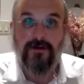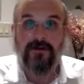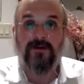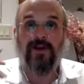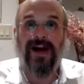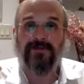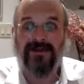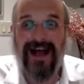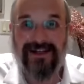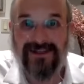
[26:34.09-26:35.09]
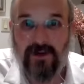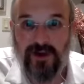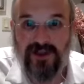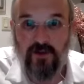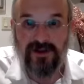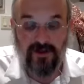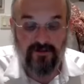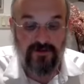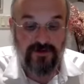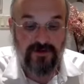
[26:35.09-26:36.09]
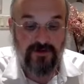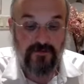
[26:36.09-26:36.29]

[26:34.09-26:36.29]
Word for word: So the Rashba is asking the question, what's the difference?